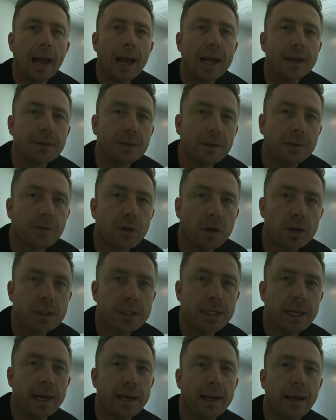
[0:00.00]
And I've got to
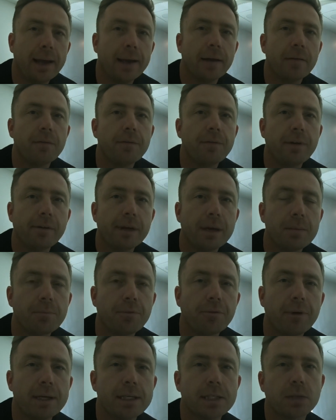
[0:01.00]
say, I am very
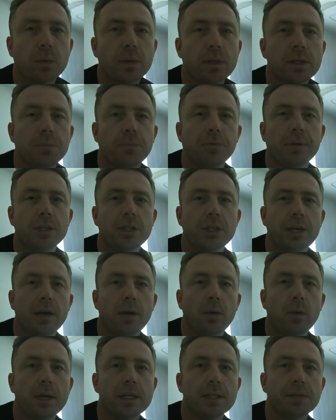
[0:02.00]
impressed with this British
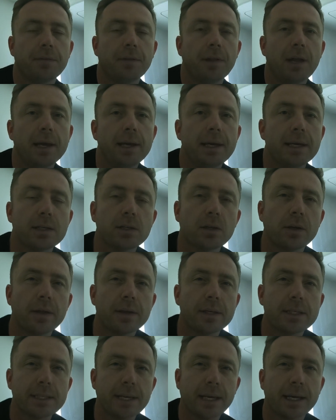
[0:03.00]
Airways flight. It's only
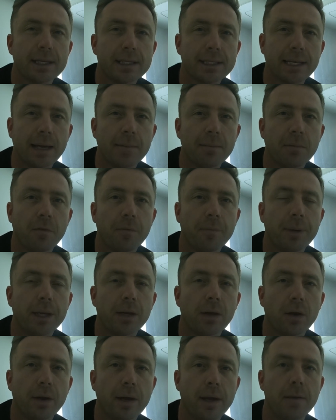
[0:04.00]
the second time I've
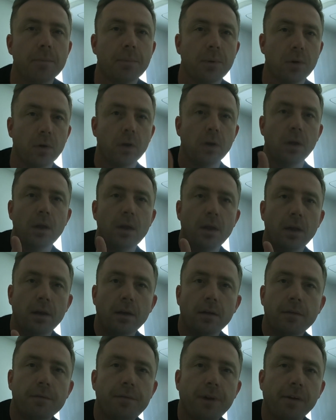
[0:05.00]
been on it, but
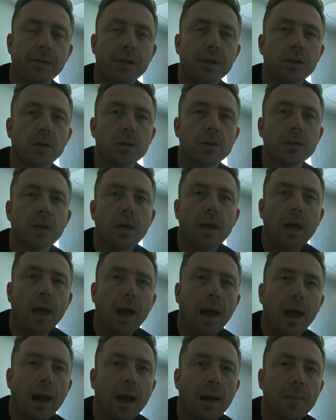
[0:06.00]
very good.
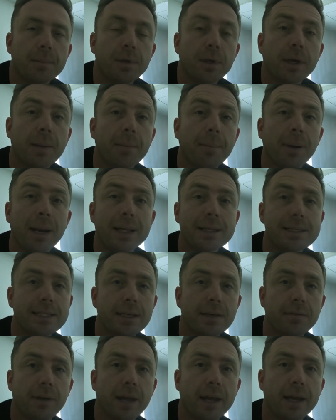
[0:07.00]
You get
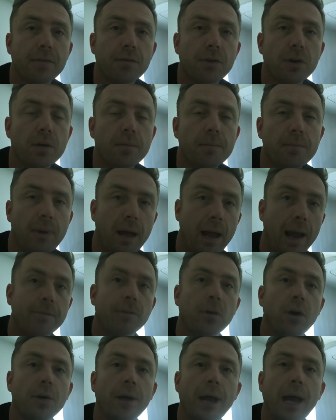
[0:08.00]
plenty of leg room.
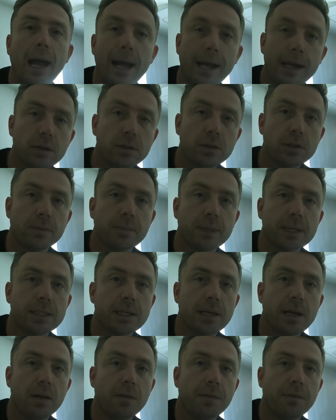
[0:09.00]
I've got an aisle to
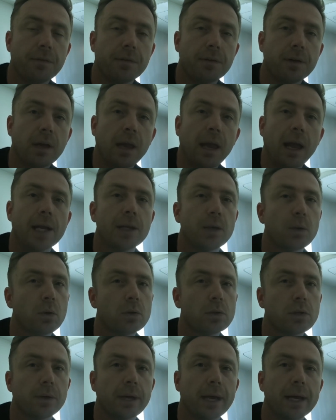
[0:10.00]
myself, and you
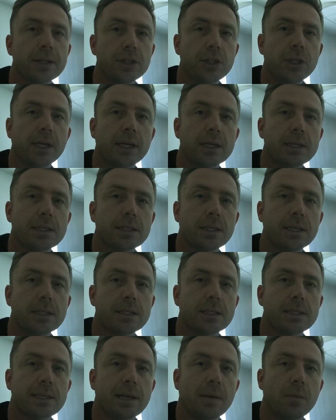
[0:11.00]
also get a chicken
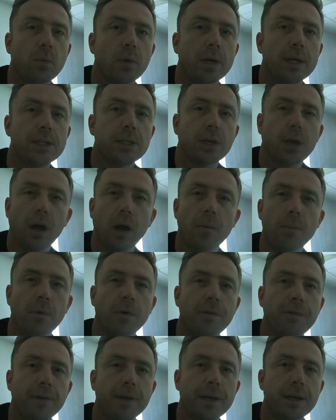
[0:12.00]
Caesar sandwich, a
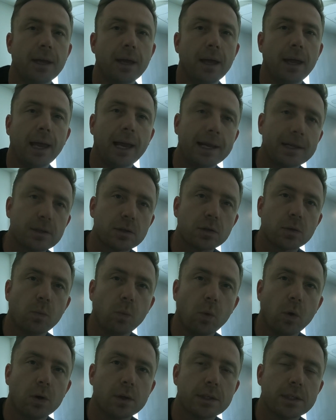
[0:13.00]
muffin, and
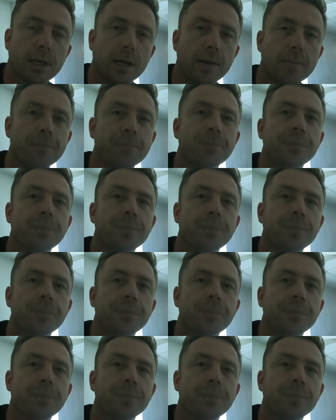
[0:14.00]
some water.